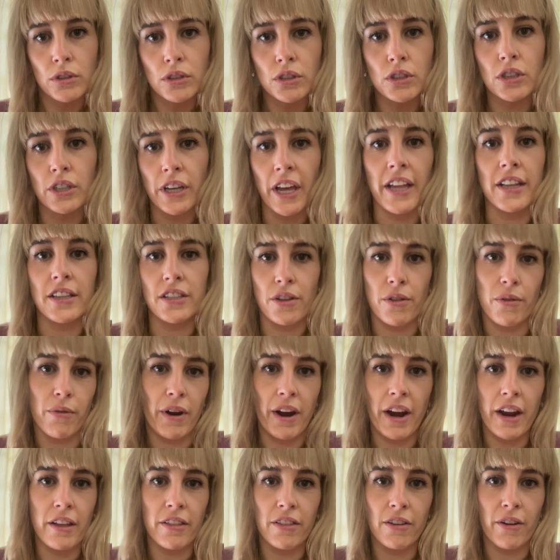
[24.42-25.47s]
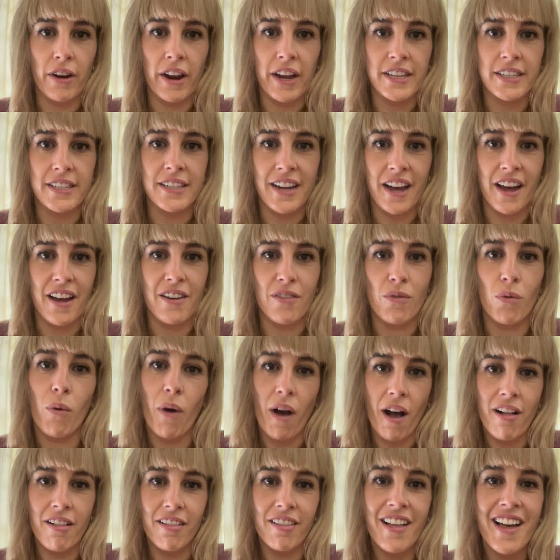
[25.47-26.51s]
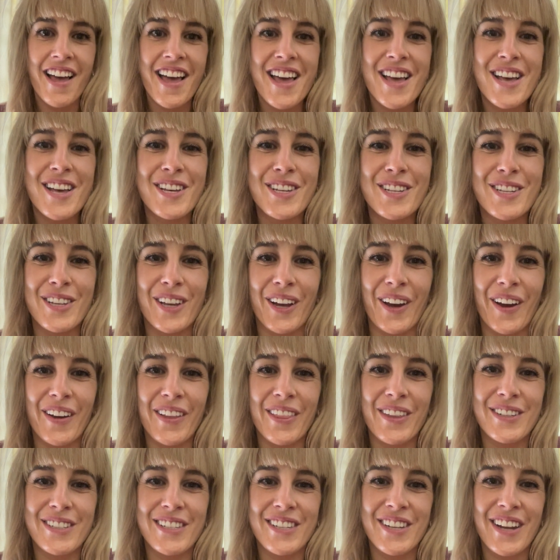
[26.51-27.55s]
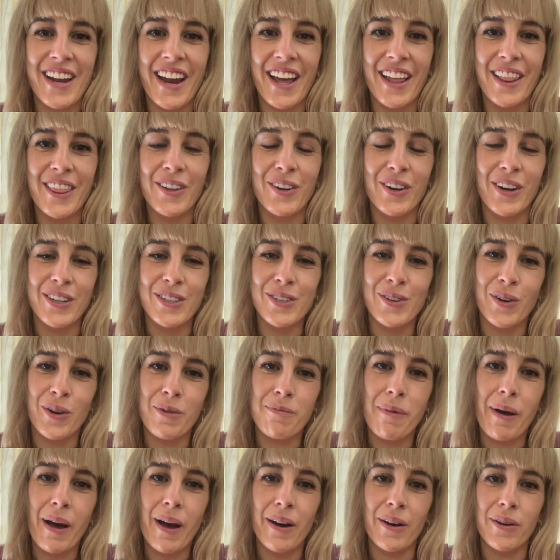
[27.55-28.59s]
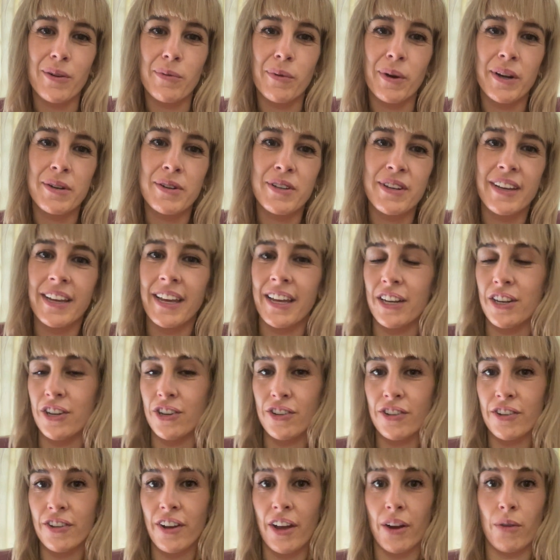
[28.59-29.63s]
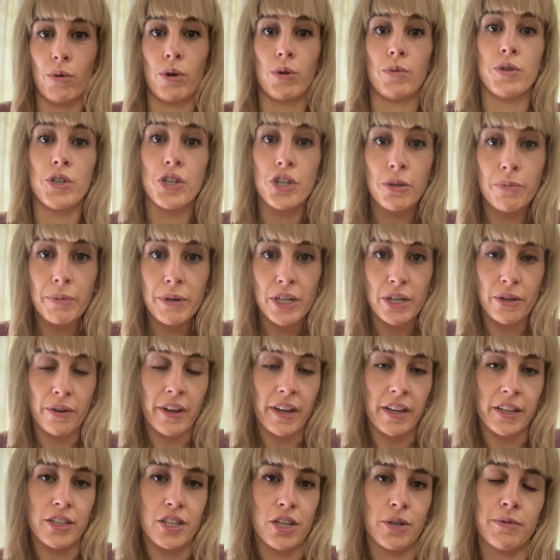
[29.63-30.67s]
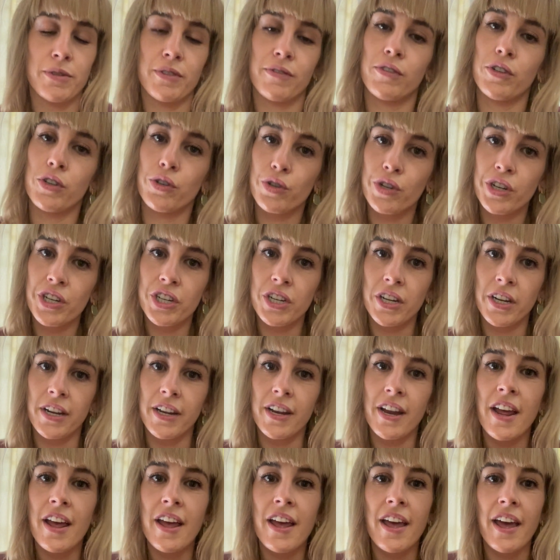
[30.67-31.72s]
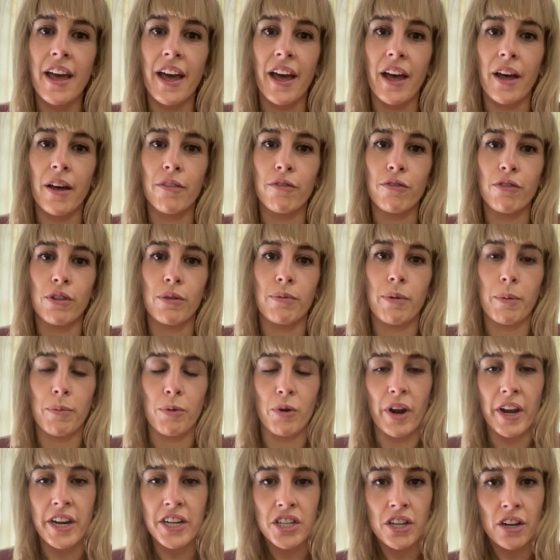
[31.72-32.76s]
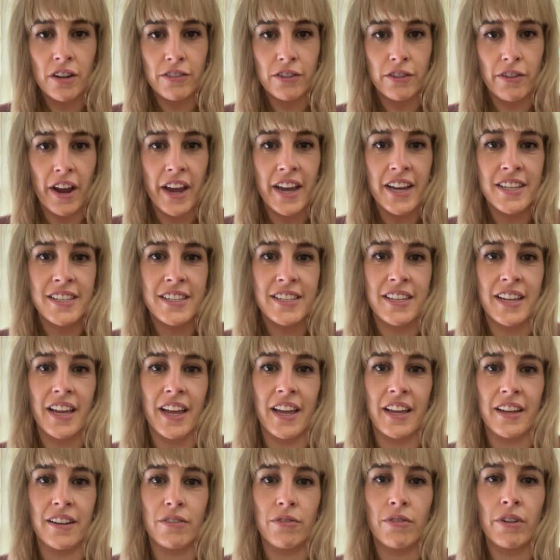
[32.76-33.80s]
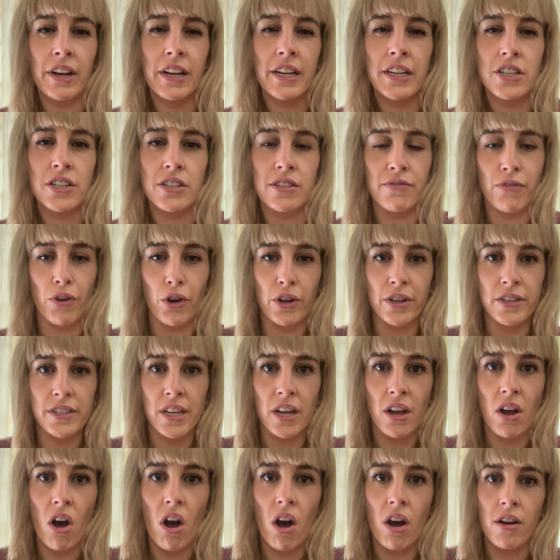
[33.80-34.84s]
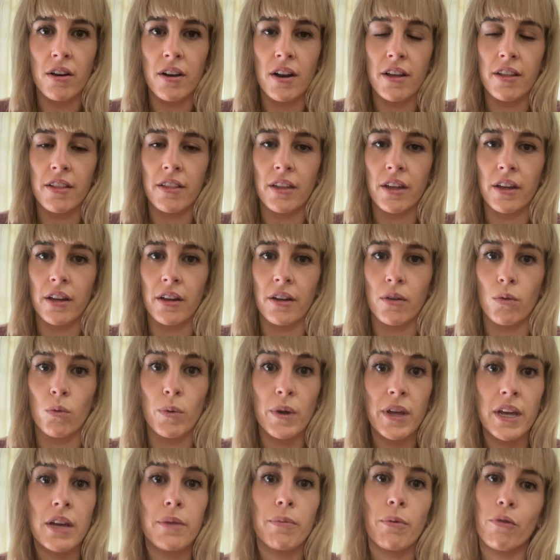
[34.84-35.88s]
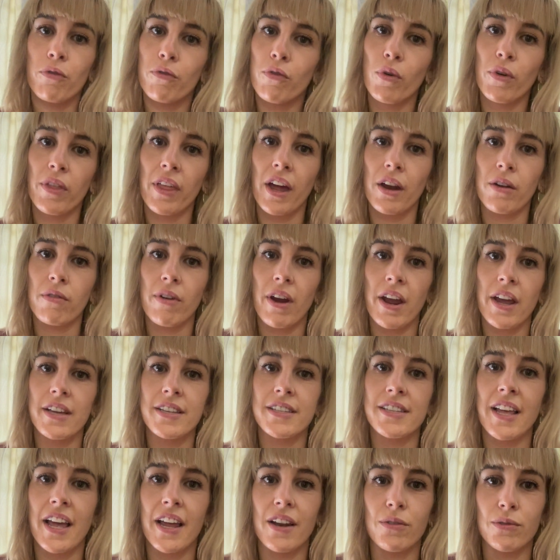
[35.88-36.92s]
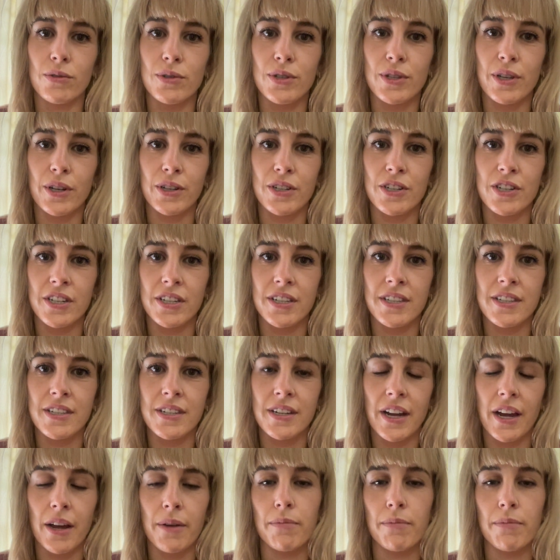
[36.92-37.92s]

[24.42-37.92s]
to get to the race done well. So today I thought I'd talk about what you can do and what we should be doing in terms of nutrition for the preparation of a race, and really just focusing on the week before that race, and also just